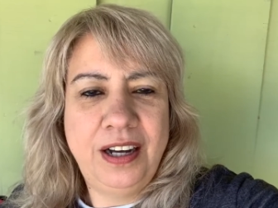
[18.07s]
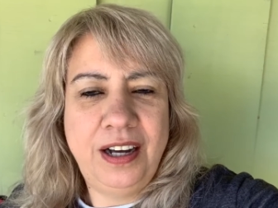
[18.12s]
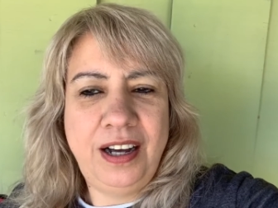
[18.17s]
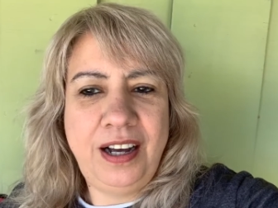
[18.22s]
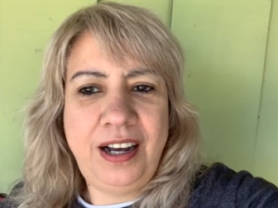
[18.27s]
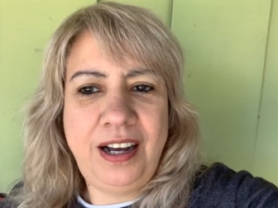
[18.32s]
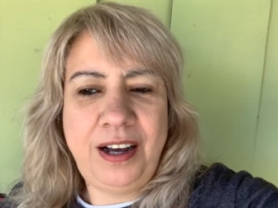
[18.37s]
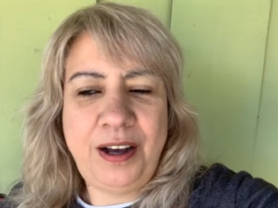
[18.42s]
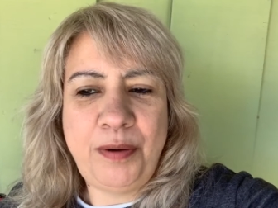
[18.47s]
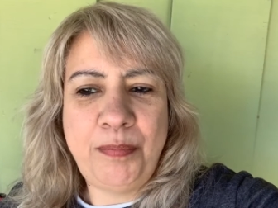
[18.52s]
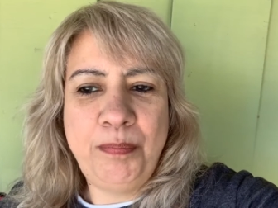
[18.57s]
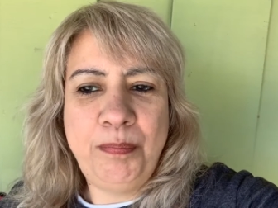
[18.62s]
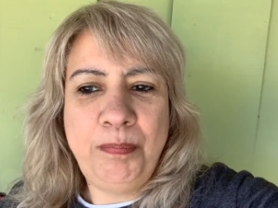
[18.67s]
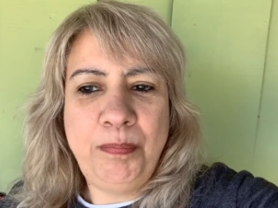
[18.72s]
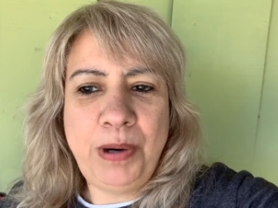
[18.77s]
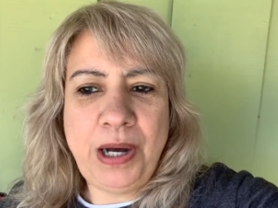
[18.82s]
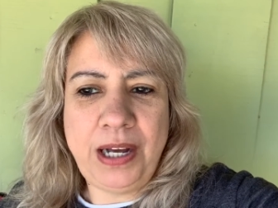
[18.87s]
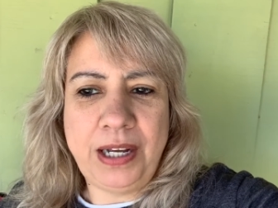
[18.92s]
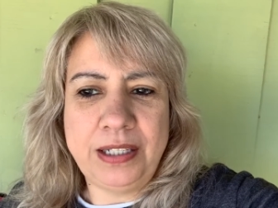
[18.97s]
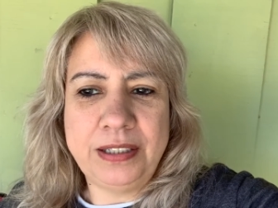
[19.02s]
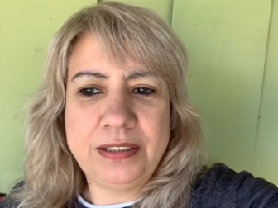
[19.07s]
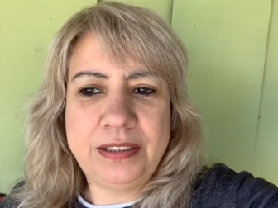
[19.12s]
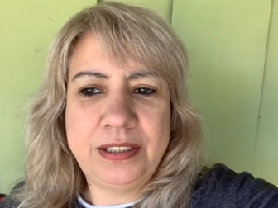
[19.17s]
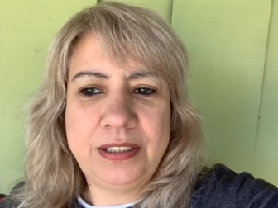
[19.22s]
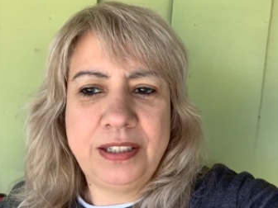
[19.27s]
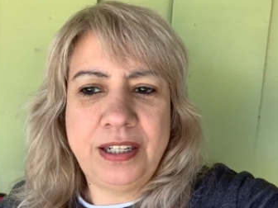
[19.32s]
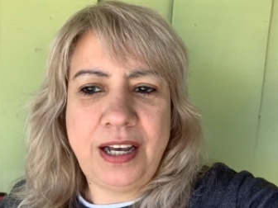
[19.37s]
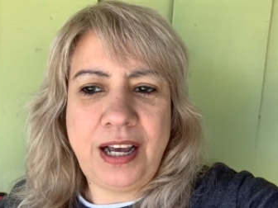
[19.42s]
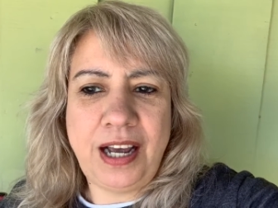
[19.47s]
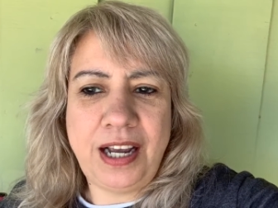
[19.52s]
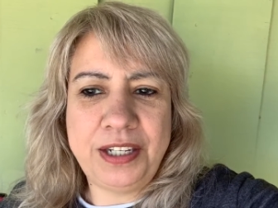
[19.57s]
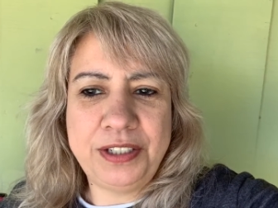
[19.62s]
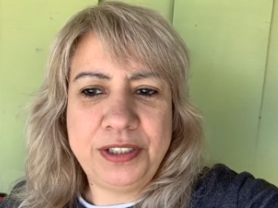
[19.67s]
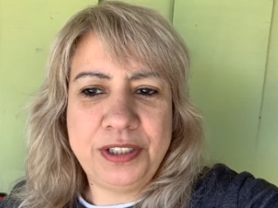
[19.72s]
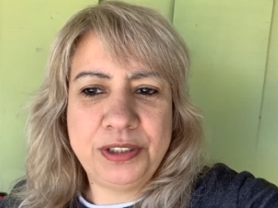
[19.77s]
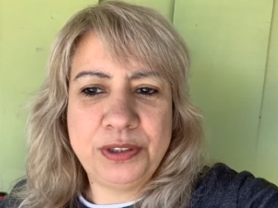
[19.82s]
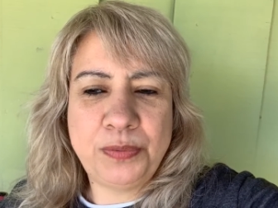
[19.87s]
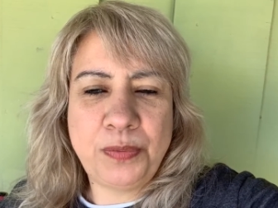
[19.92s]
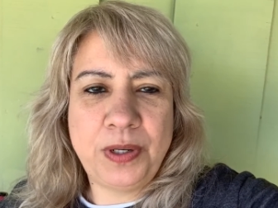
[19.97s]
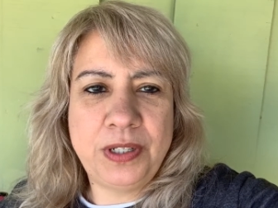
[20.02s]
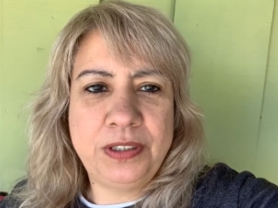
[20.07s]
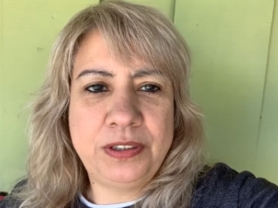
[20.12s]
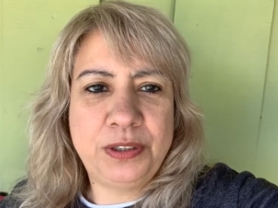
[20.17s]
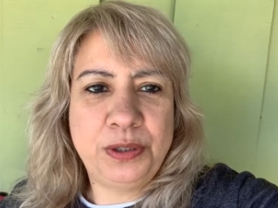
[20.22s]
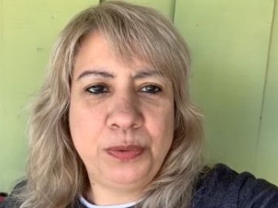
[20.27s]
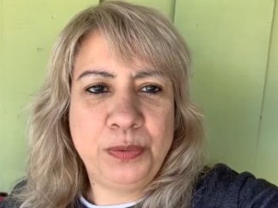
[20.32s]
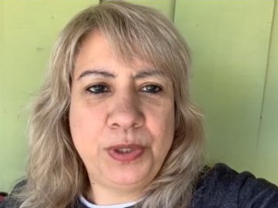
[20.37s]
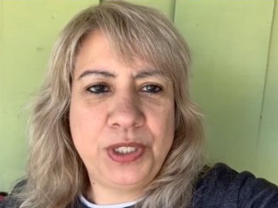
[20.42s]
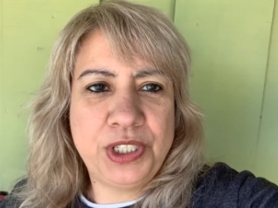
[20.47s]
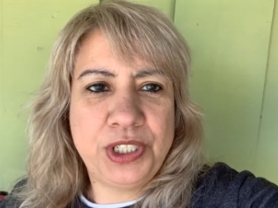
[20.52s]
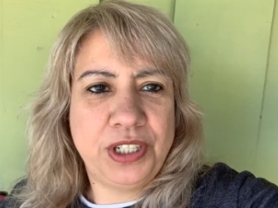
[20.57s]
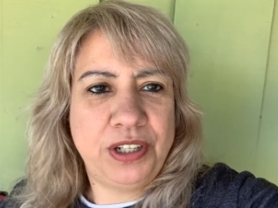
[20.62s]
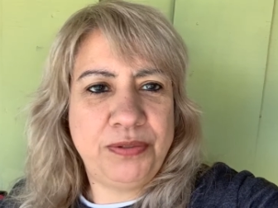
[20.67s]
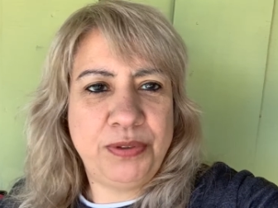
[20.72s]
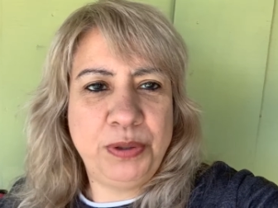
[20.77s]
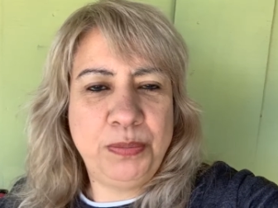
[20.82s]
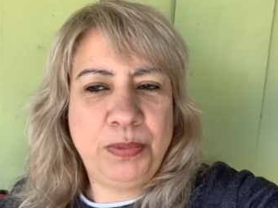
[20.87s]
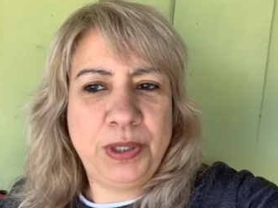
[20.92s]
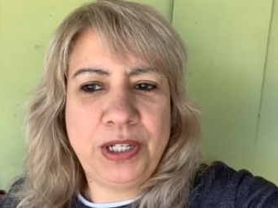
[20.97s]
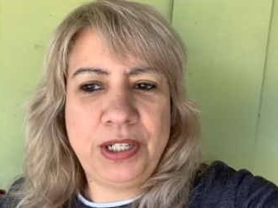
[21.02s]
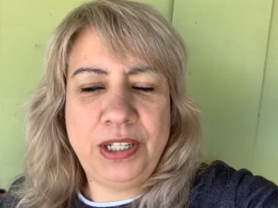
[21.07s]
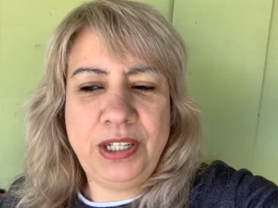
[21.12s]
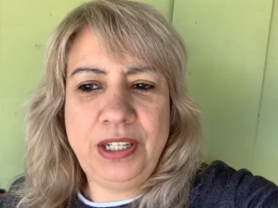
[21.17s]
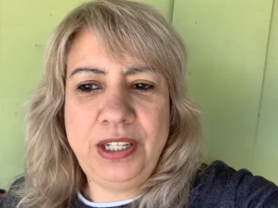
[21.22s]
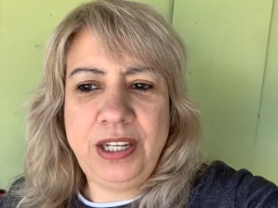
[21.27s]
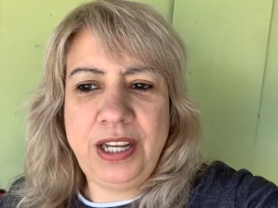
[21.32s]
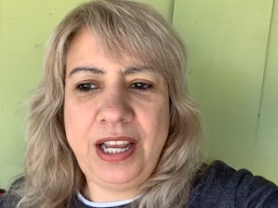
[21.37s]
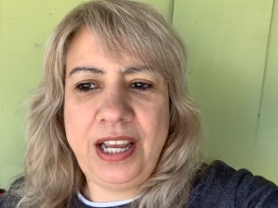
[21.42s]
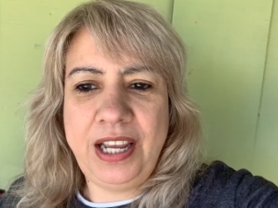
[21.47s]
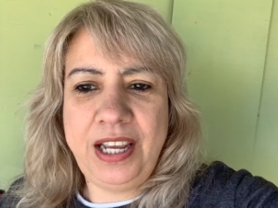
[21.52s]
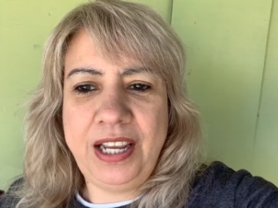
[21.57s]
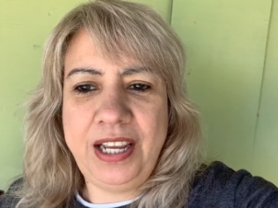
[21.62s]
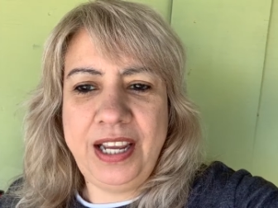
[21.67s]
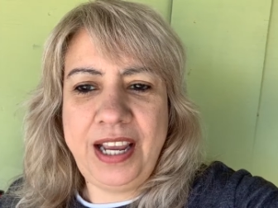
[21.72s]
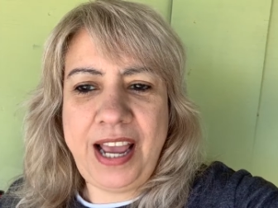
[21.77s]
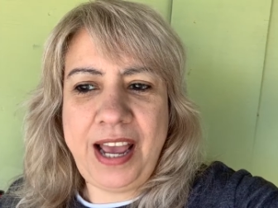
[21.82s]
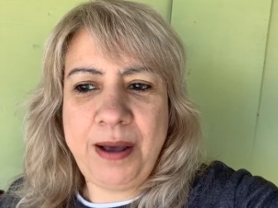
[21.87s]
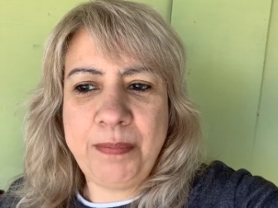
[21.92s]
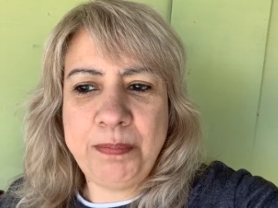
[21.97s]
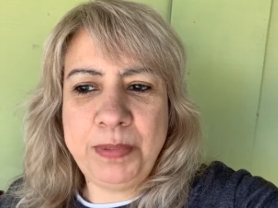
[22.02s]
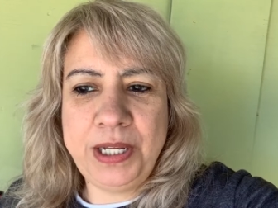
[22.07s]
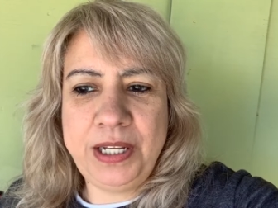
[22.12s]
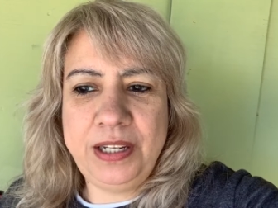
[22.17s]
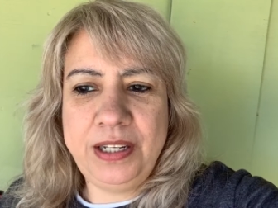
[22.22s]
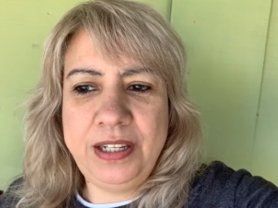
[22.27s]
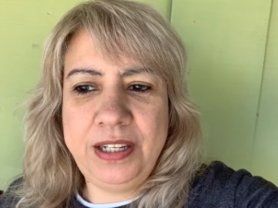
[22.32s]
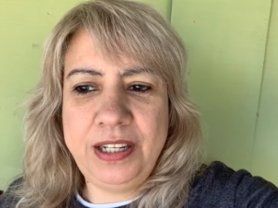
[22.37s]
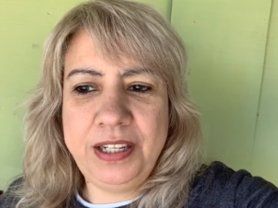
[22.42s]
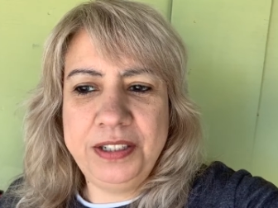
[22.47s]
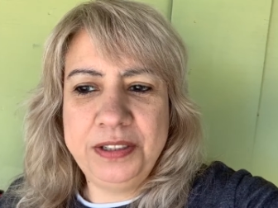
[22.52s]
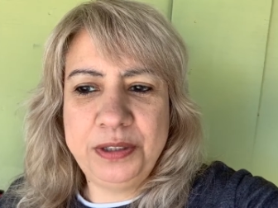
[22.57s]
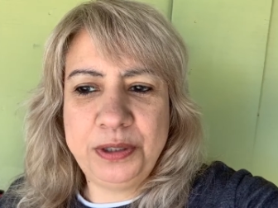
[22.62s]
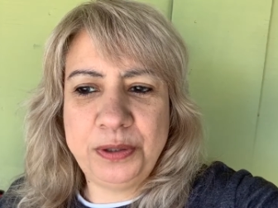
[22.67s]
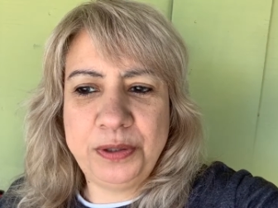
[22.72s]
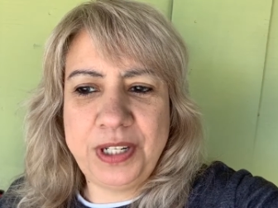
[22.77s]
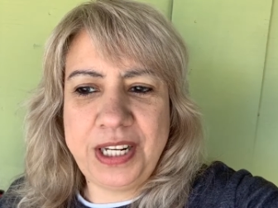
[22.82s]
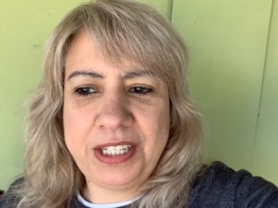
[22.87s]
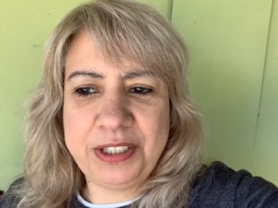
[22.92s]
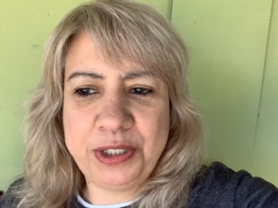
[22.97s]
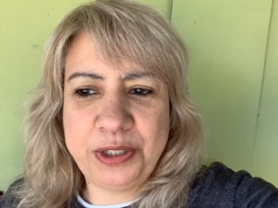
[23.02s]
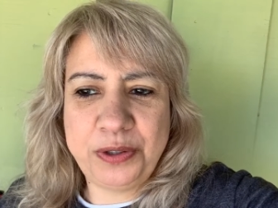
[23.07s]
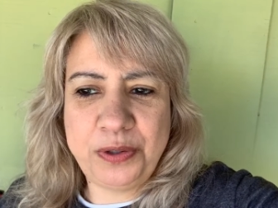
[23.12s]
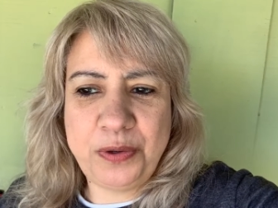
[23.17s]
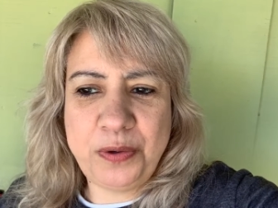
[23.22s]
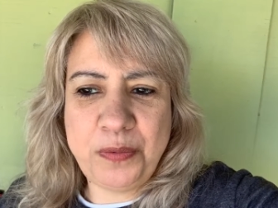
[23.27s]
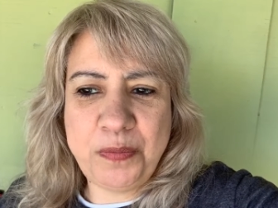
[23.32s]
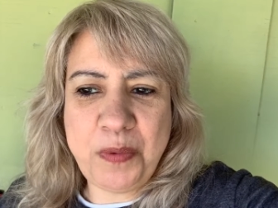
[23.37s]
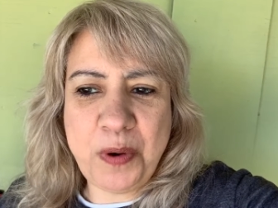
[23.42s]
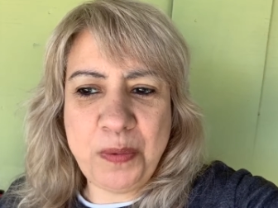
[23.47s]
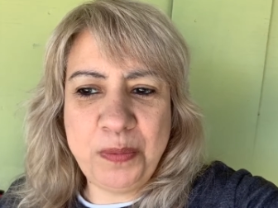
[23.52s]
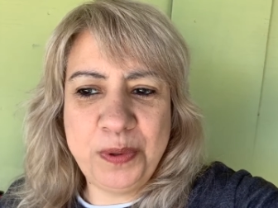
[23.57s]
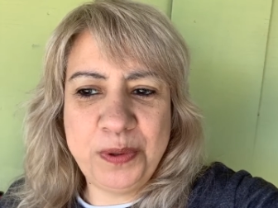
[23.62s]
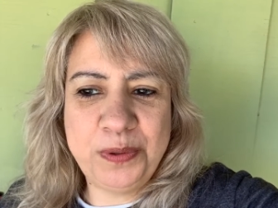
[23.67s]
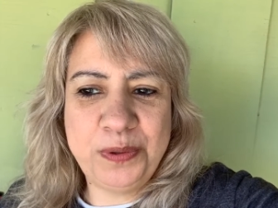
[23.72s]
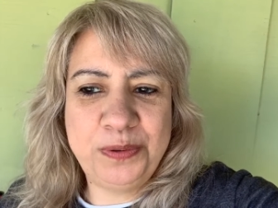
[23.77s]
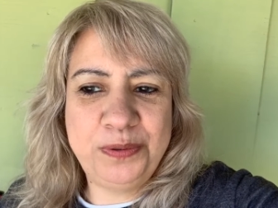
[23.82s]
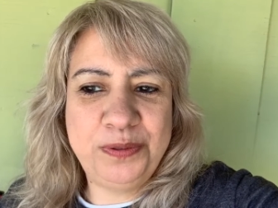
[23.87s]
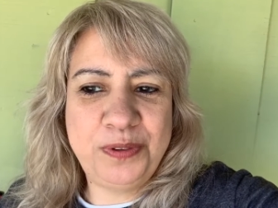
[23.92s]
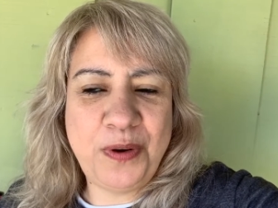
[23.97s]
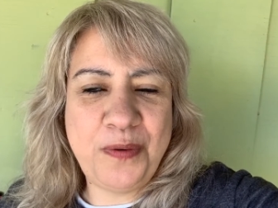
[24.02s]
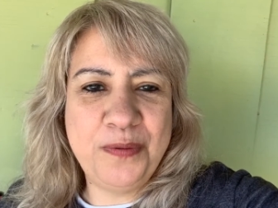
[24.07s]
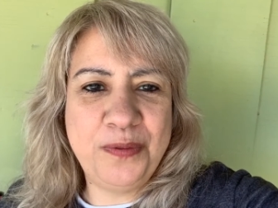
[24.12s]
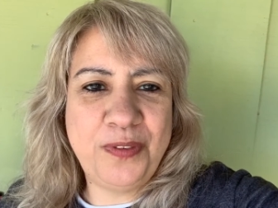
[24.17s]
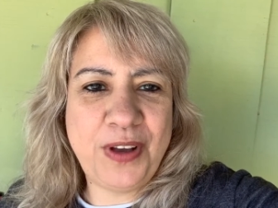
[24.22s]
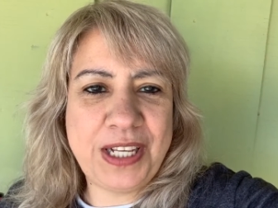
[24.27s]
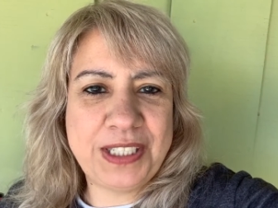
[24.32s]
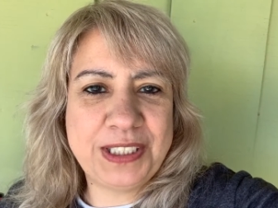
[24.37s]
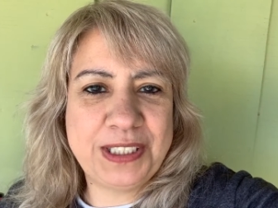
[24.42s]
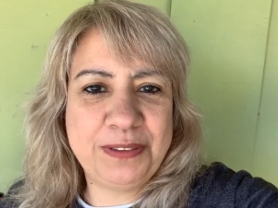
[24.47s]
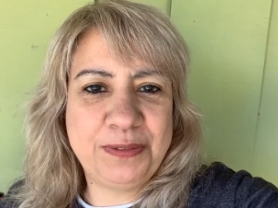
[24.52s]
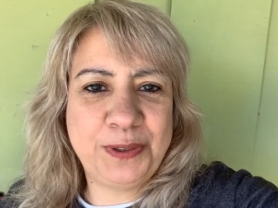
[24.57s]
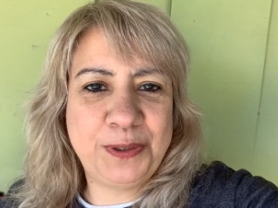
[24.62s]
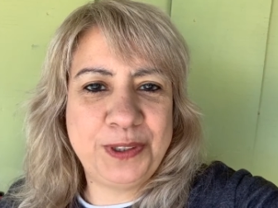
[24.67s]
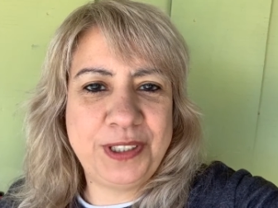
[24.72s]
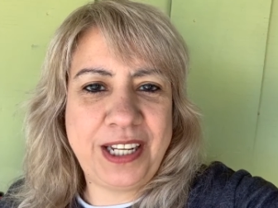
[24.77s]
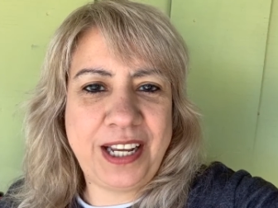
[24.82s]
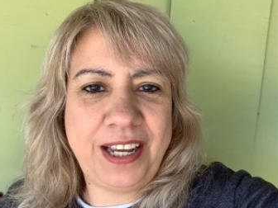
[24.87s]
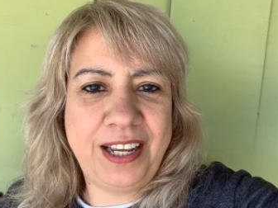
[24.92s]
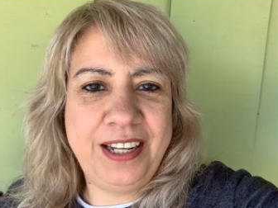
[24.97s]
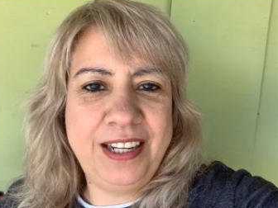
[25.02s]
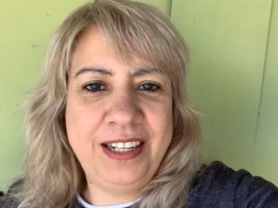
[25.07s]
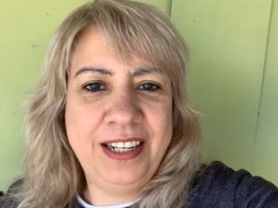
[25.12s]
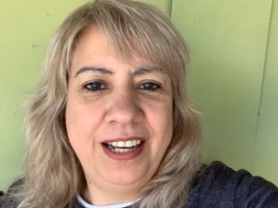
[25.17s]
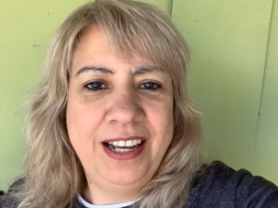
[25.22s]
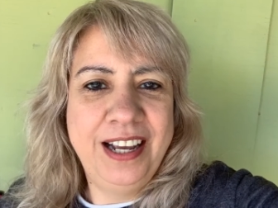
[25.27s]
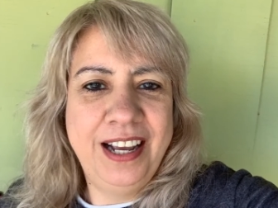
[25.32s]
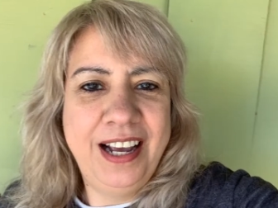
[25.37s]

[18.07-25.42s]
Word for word: uh, but I just wanted to wish everybody a happy International Mobile Film Festival Day.